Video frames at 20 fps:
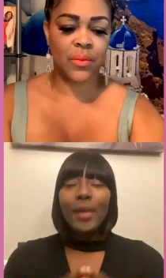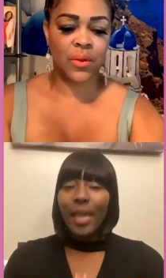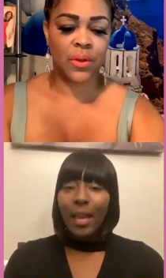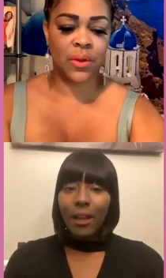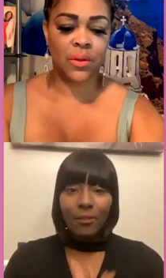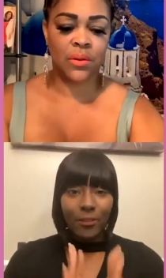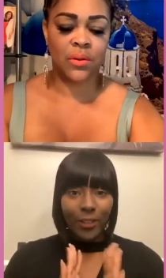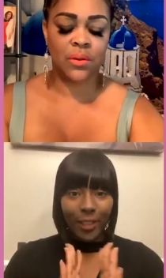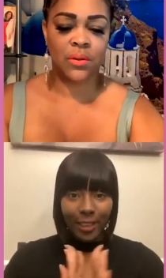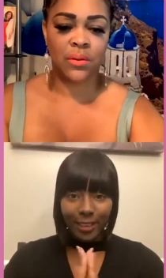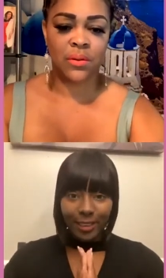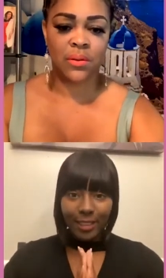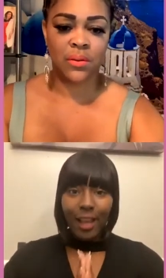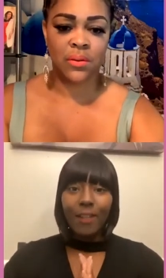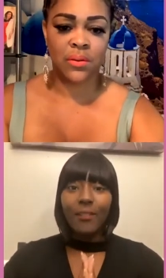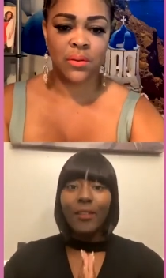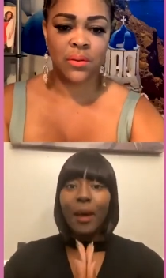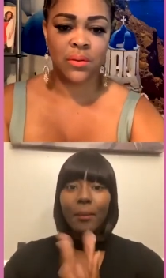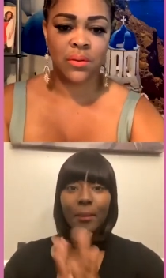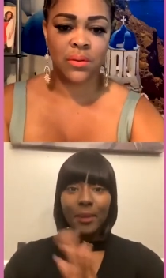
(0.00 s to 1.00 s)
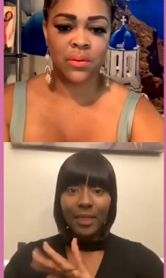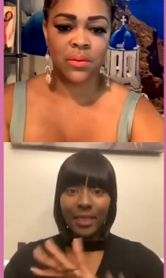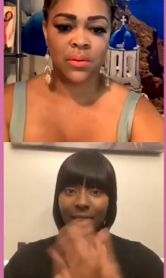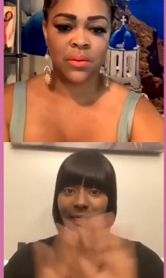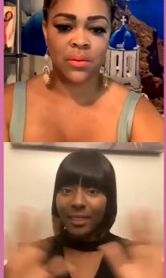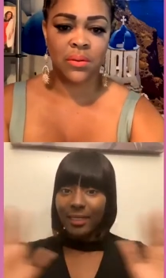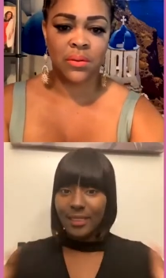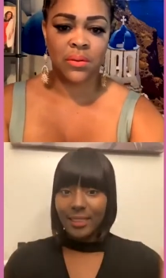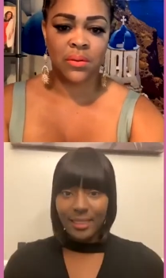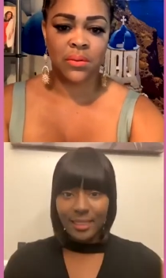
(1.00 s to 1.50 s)
Speaker 1: First off, I'm a
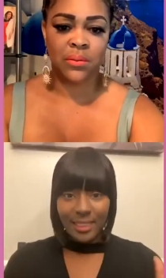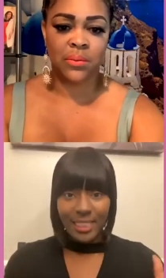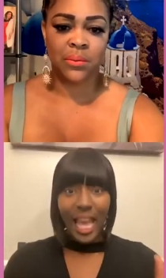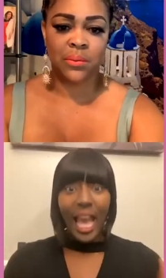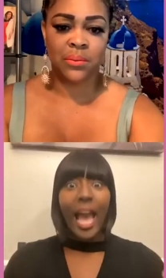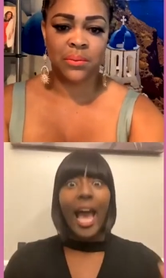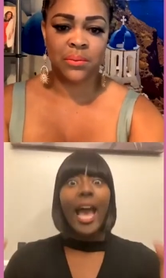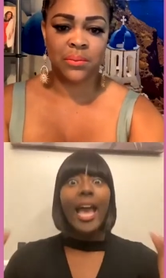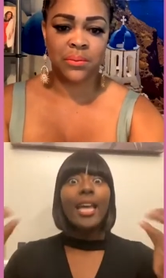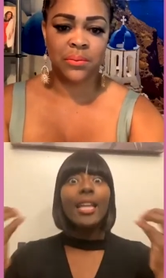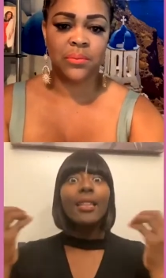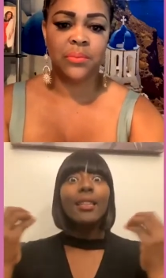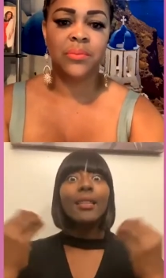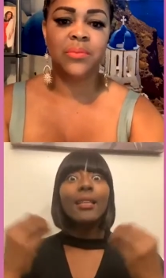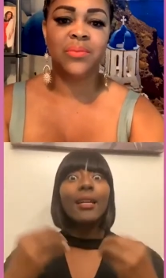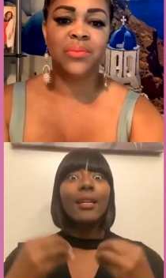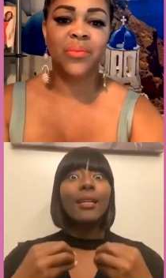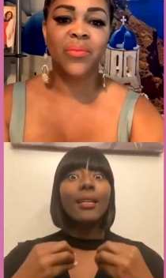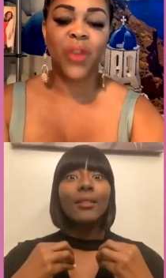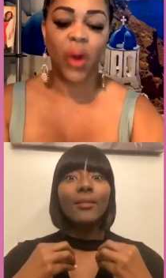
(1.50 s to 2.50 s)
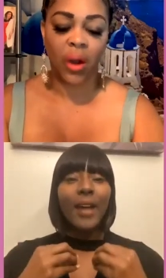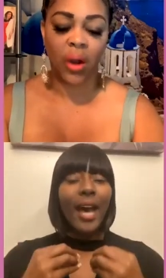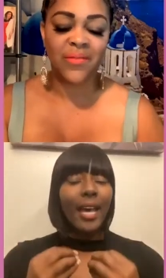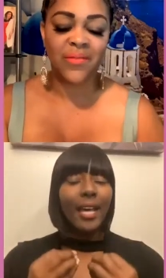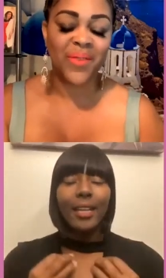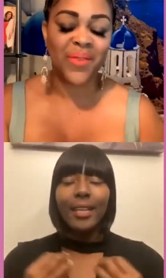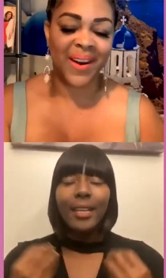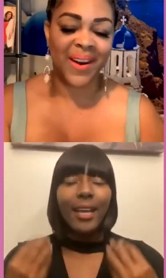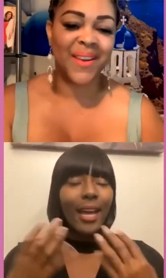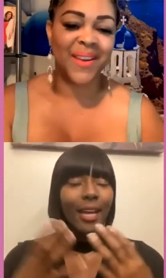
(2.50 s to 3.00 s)
lyricist. I love. I,
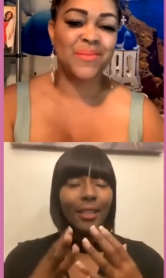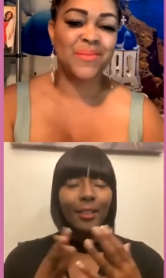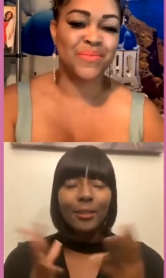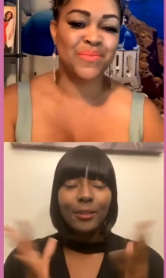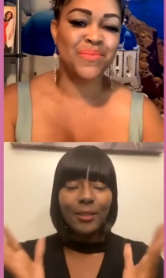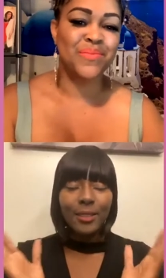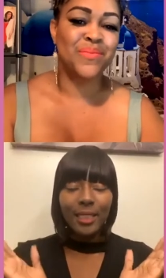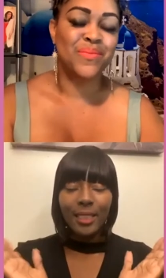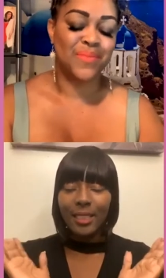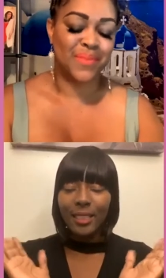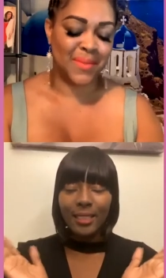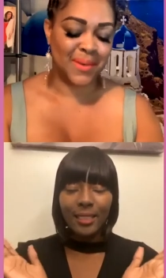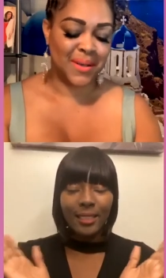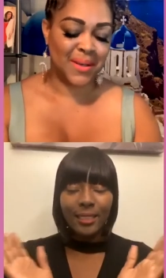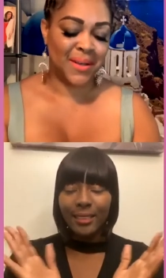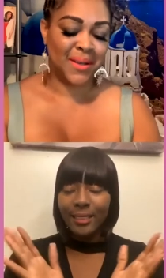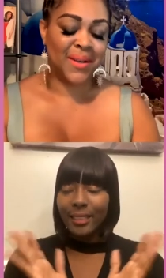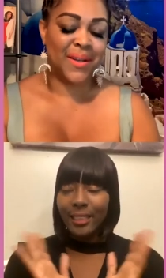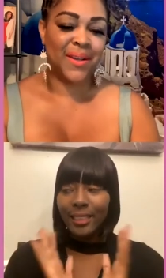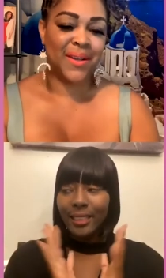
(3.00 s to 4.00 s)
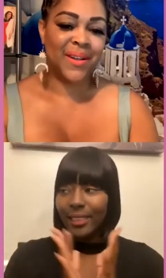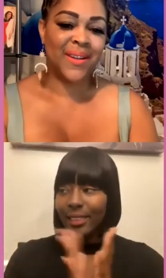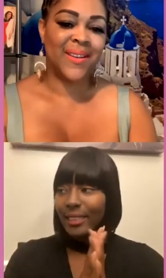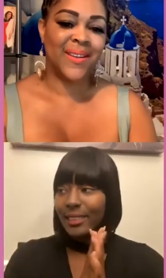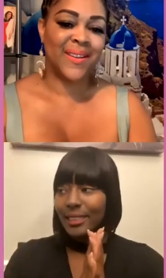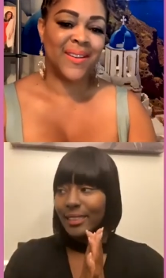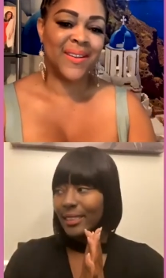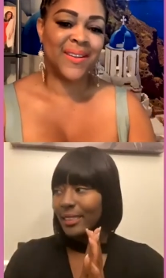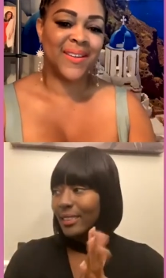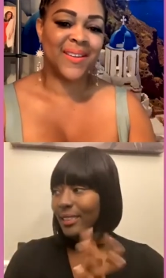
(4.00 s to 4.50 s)
I don't think there's
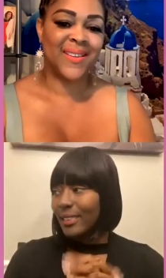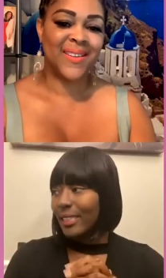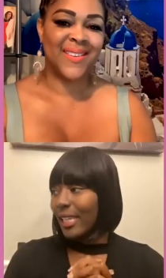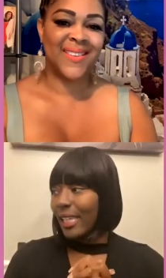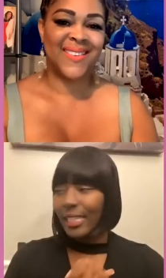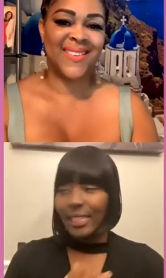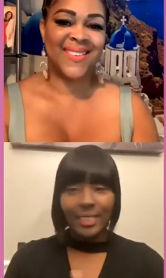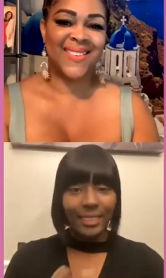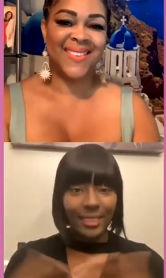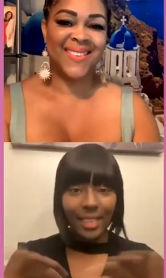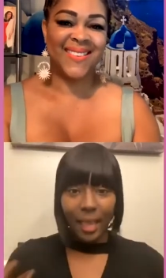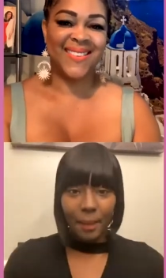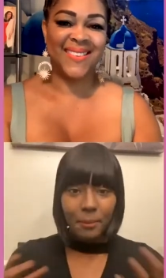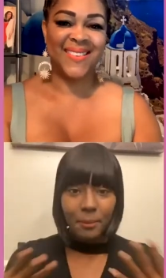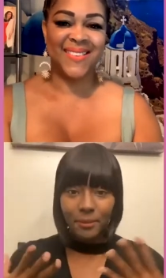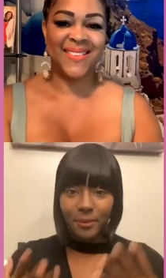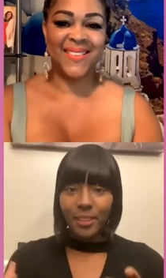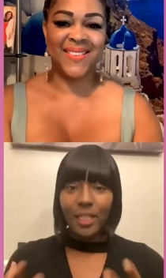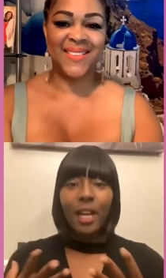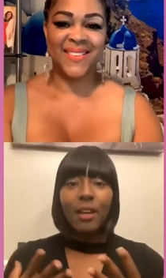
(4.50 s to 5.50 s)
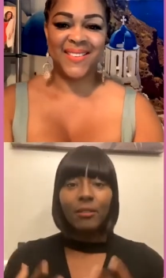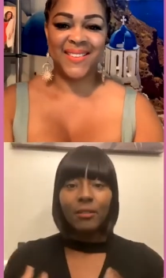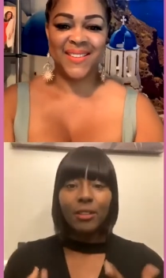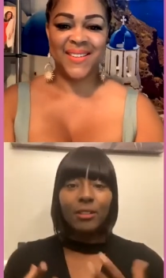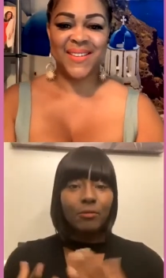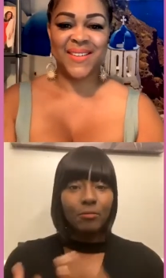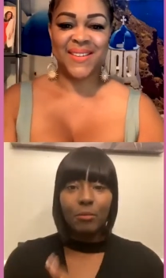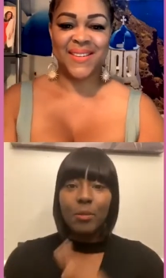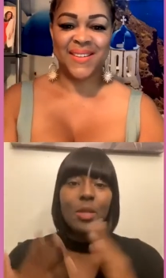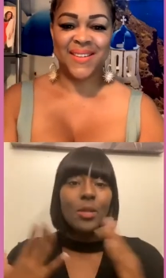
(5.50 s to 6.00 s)
any type of genre of
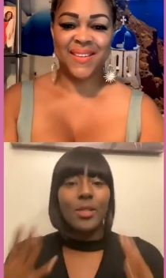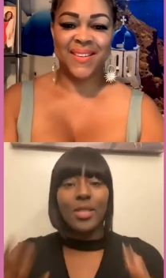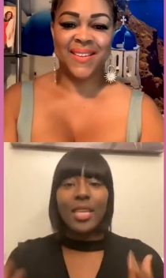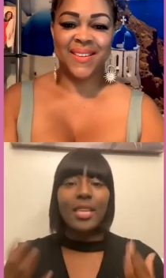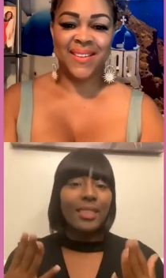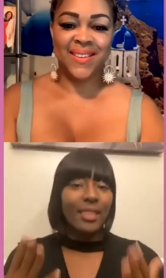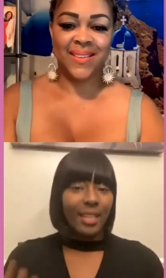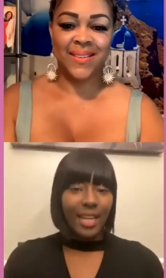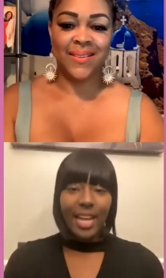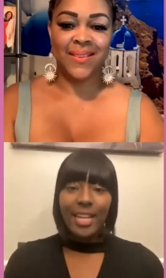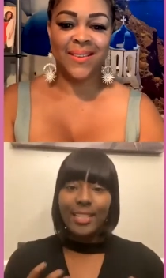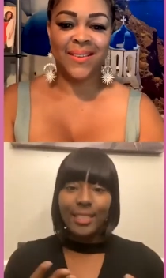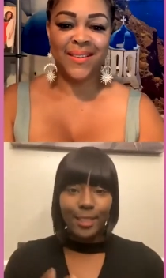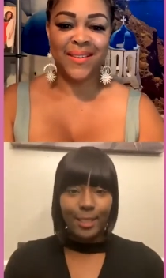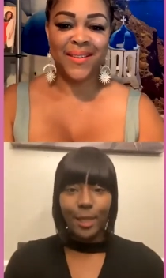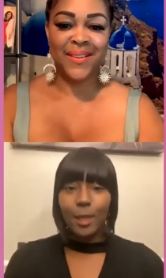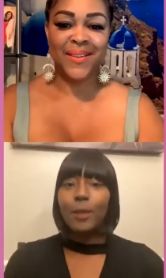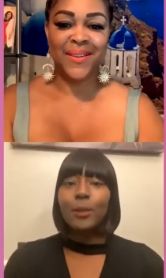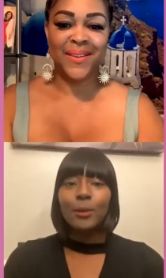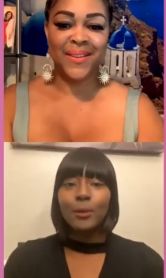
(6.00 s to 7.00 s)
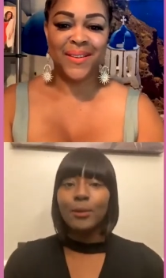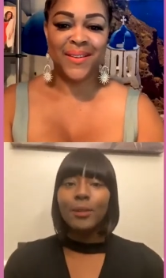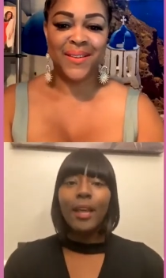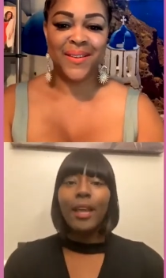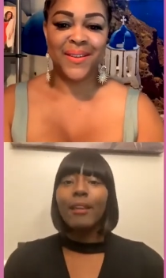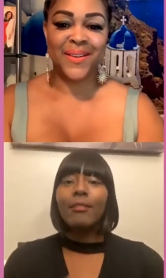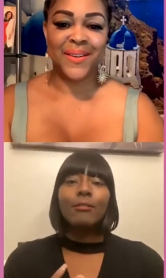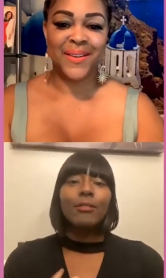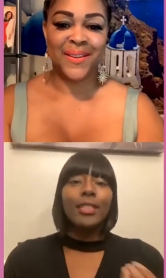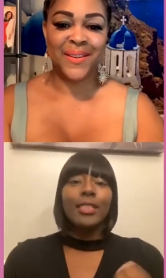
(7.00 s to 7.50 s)
music that I don't like
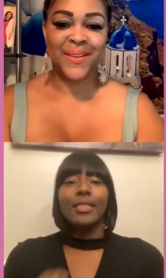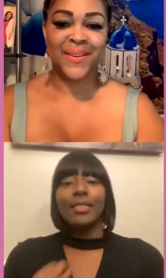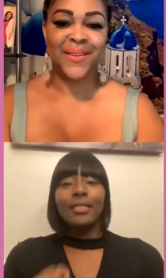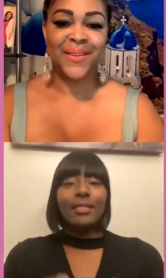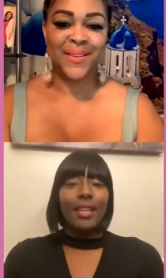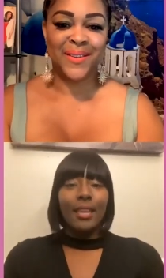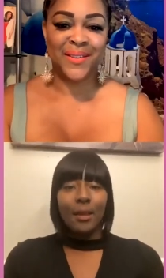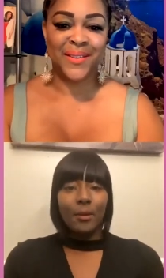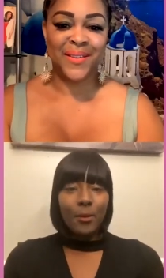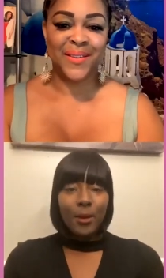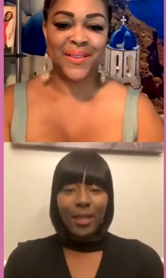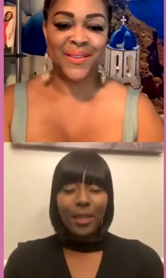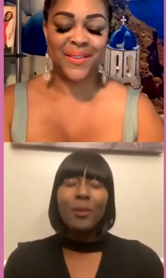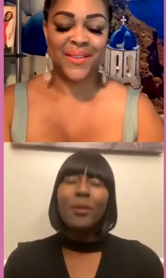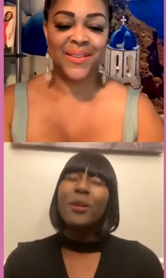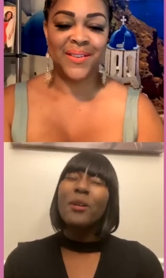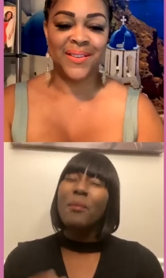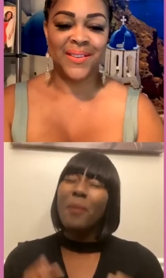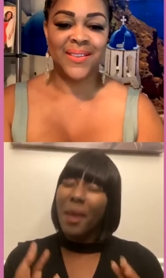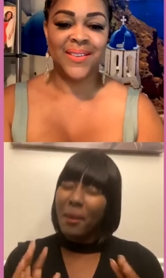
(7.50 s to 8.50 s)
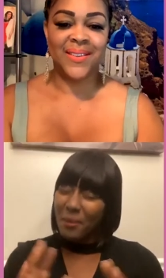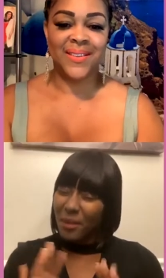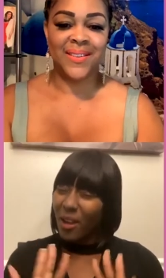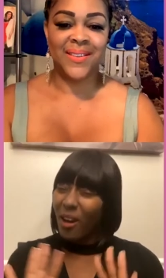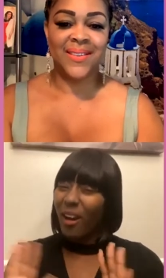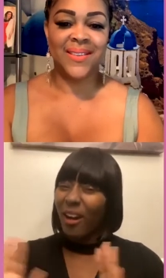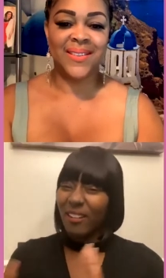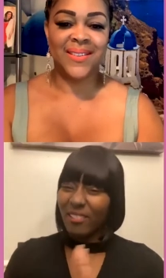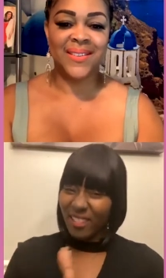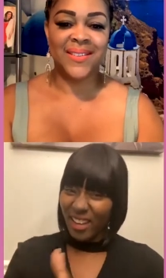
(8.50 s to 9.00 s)
resonate with. Well, maybe hard
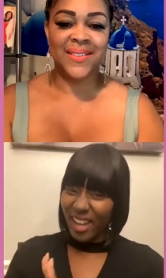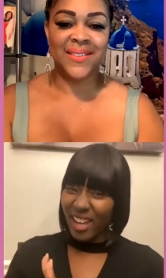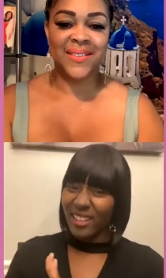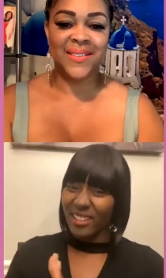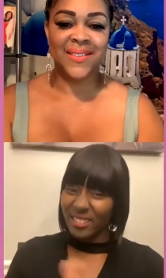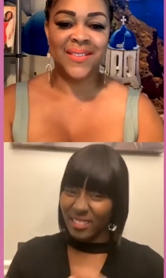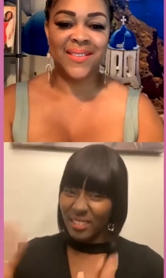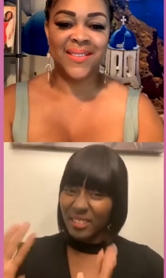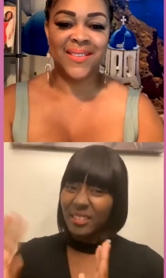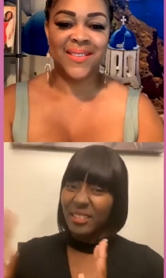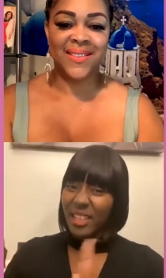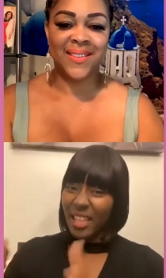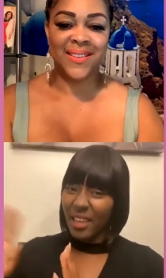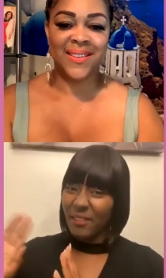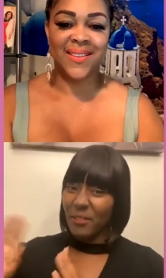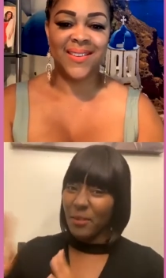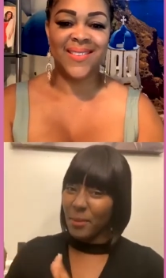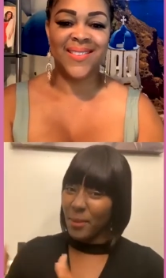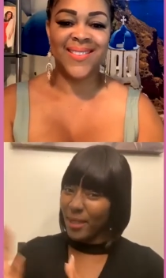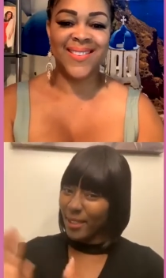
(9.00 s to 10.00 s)
rock, little heavy metal,